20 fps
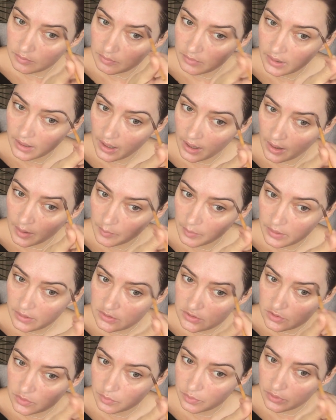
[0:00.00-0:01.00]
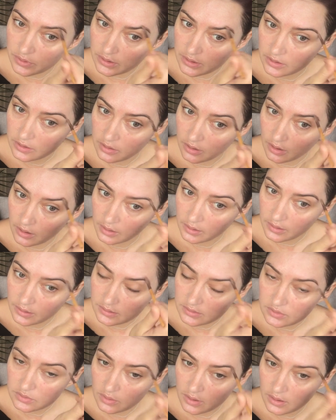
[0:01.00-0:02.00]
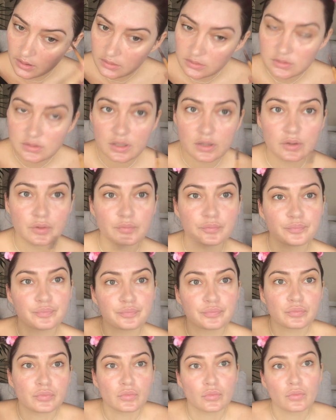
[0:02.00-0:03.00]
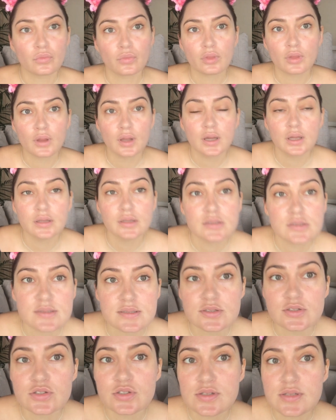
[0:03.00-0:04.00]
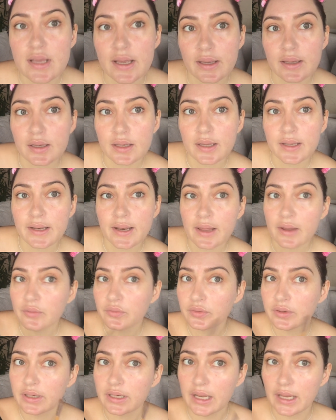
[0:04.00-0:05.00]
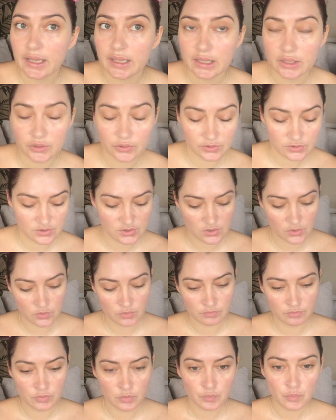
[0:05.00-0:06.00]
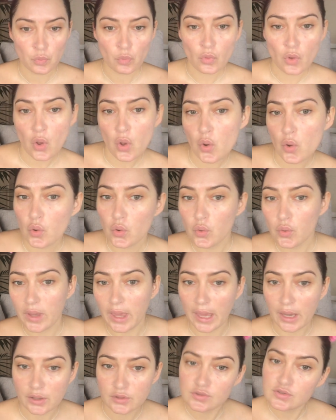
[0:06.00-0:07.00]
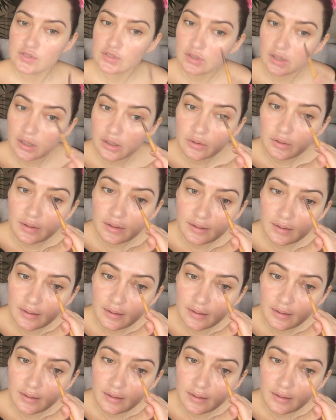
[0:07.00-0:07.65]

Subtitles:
My eyebrows are pretty dark as well, so. And this is just like an everyday look, so who cares, you know?